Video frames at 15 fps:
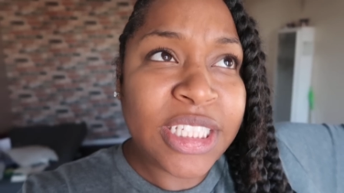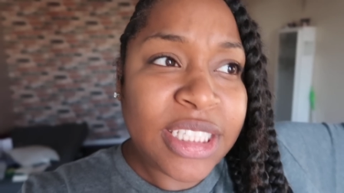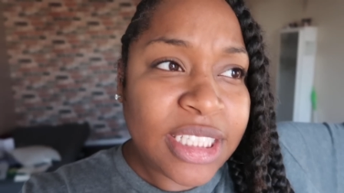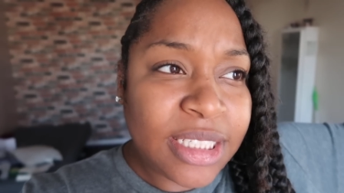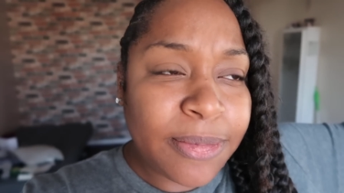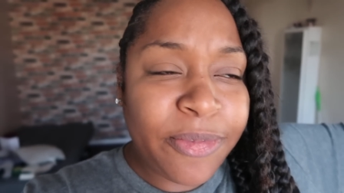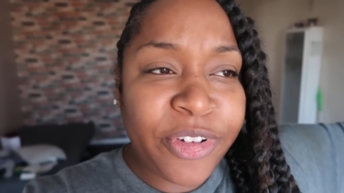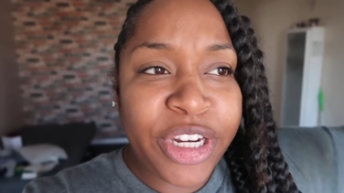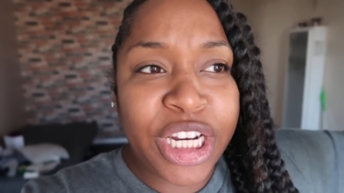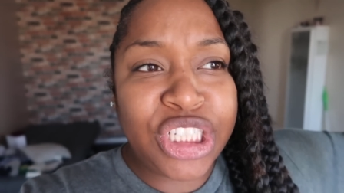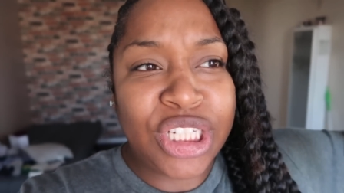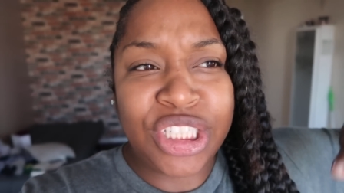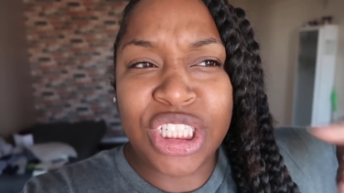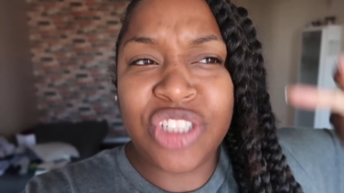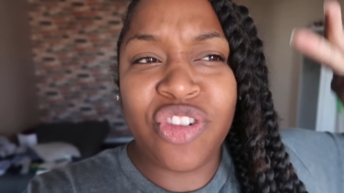This is some
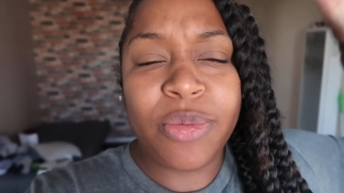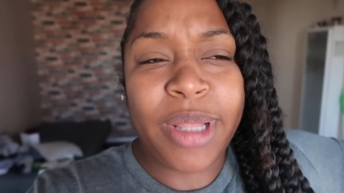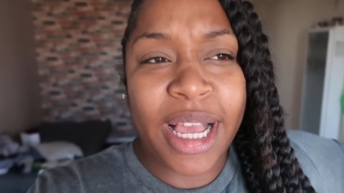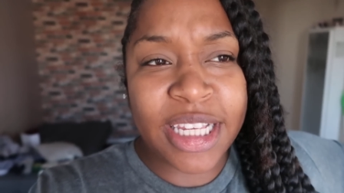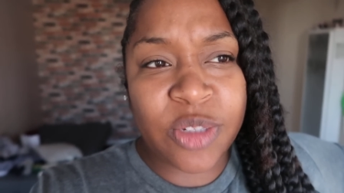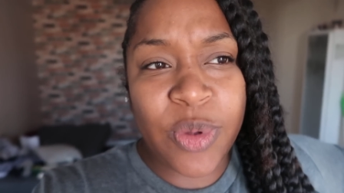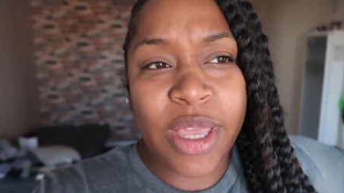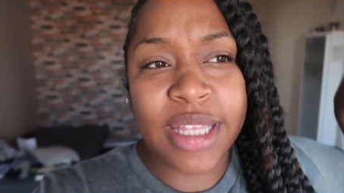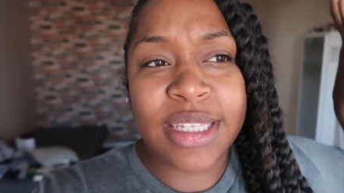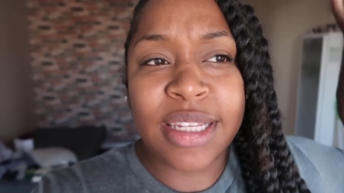footage that's just from last week.